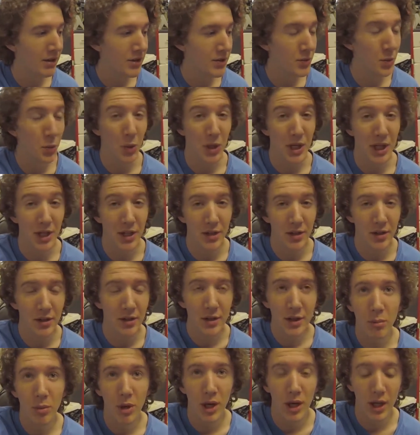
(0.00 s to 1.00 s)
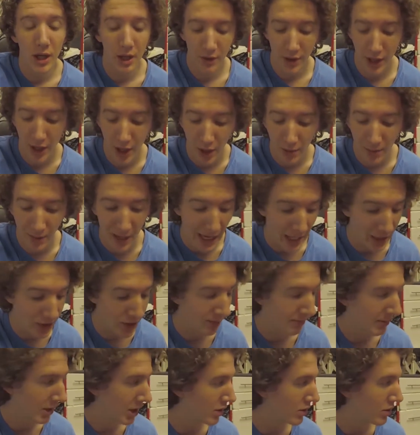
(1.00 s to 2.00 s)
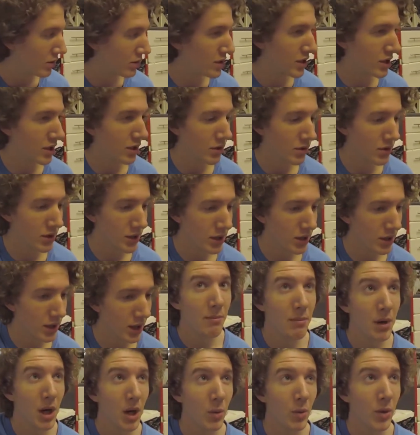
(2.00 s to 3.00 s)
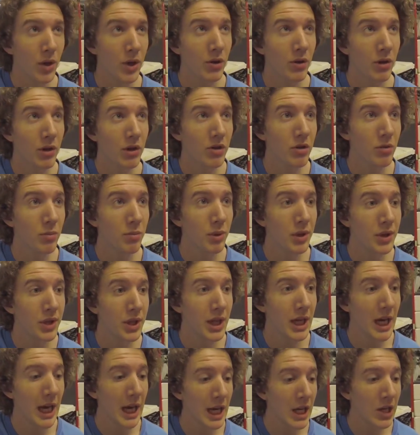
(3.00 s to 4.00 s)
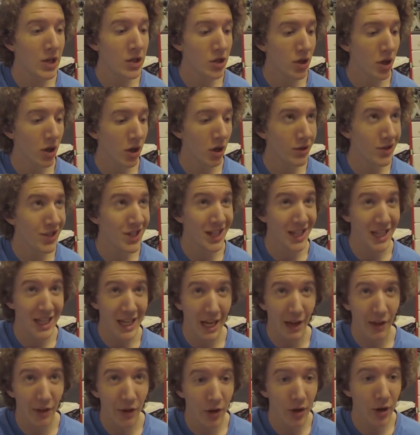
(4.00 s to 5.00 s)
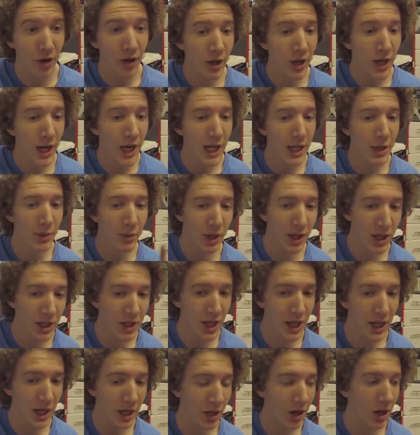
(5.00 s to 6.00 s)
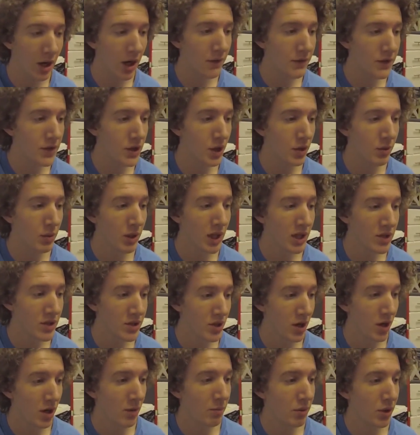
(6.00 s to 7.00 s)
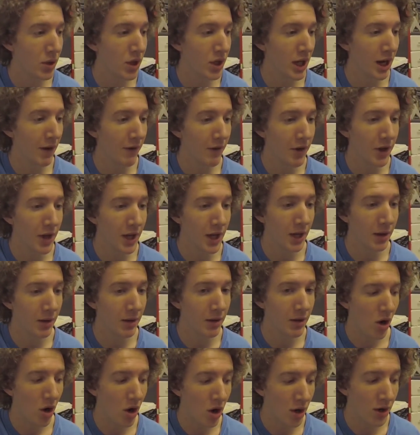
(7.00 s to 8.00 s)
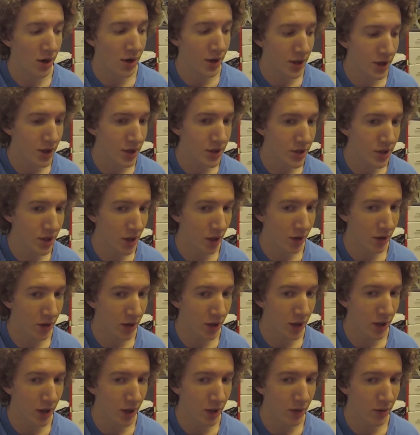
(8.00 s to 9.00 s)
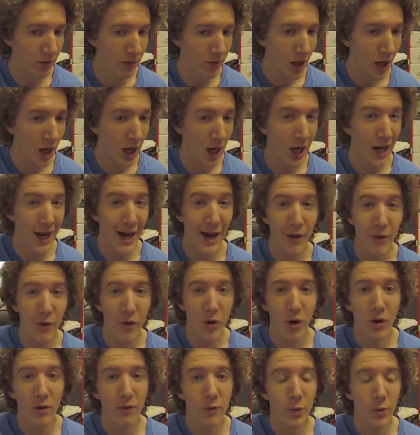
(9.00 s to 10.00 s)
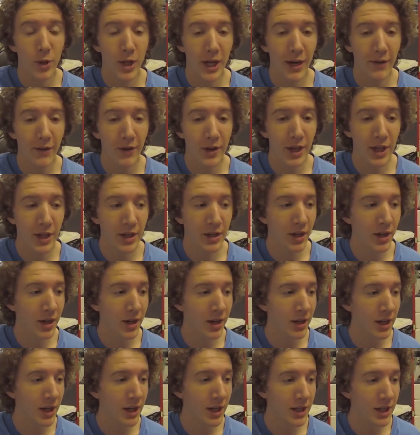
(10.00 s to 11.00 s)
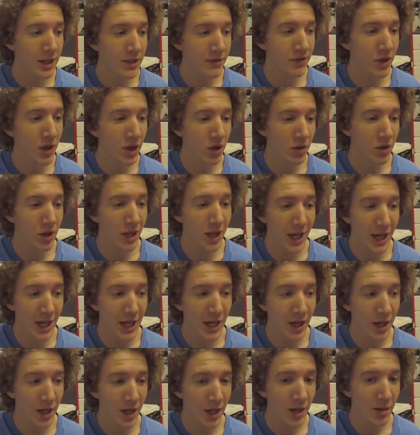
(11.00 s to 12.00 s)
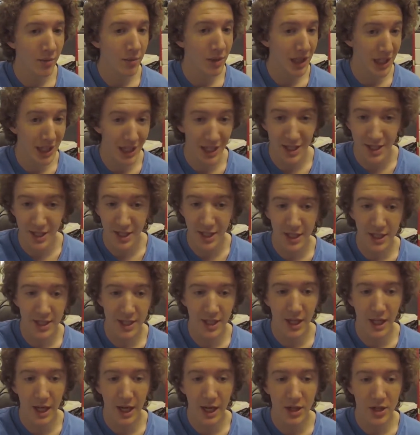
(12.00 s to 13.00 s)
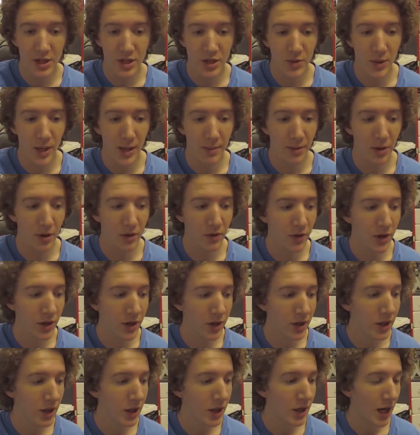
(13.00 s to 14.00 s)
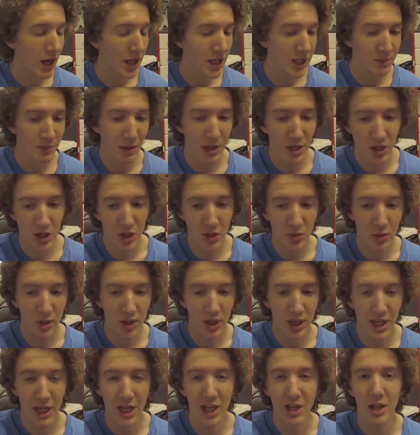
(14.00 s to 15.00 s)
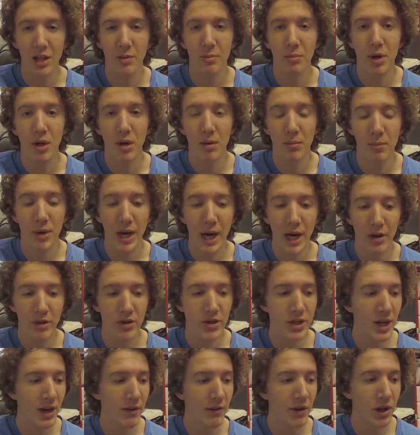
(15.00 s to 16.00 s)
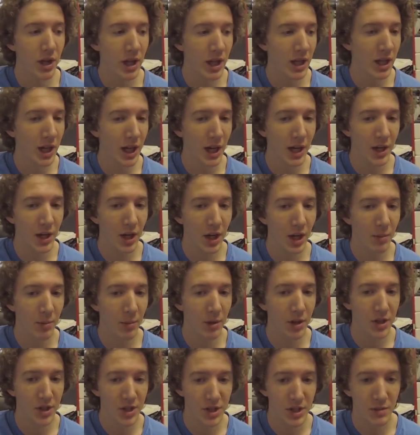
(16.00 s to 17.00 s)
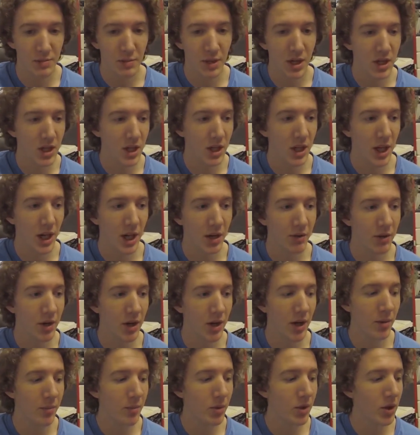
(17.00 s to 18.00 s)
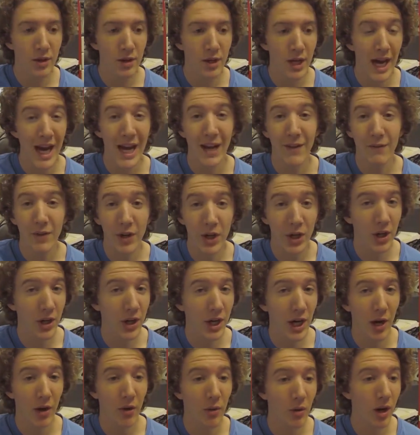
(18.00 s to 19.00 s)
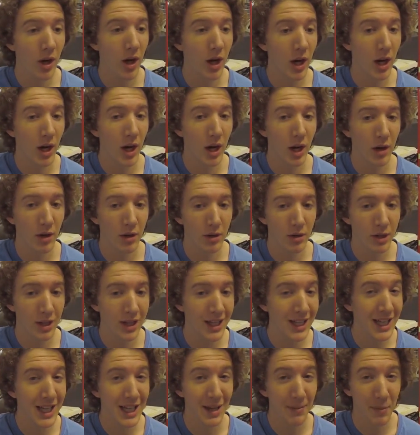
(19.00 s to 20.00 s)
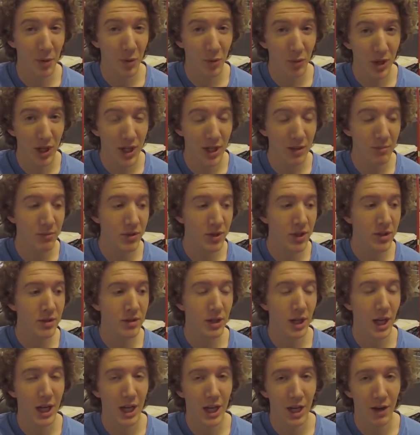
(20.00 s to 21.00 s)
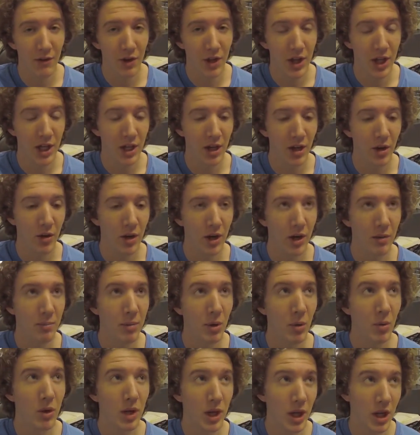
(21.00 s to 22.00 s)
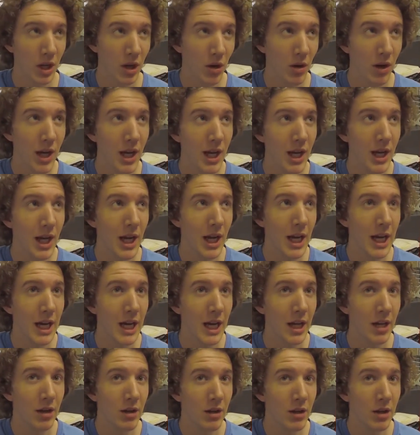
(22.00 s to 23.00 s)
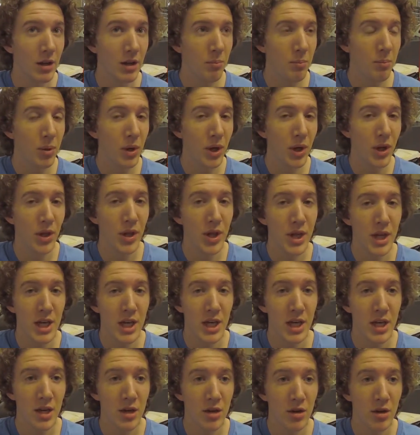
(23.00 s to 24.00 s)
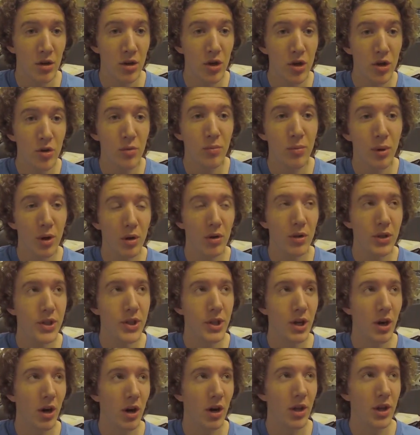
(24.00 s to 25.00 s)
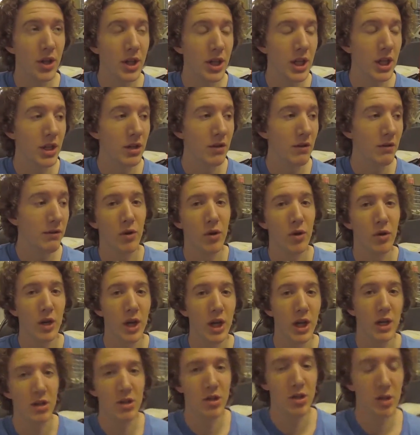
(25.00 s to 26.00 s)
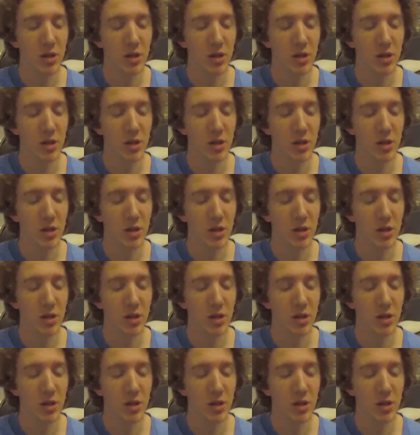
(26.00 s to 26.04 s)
It's weird, but they all match. I'm going to use those. But we're going to put the cage together and then we're going to take it off so that we can start putting everything onto this go-kart. I don't know if we'll get everything done in this video today because it is a lot to swap over, especially with getting the pedals and everything lined up and the suspension lined up and figuring out cleaning up the rims, getting everything going. But we're going to go ahead and put the new bolts on the roll cage.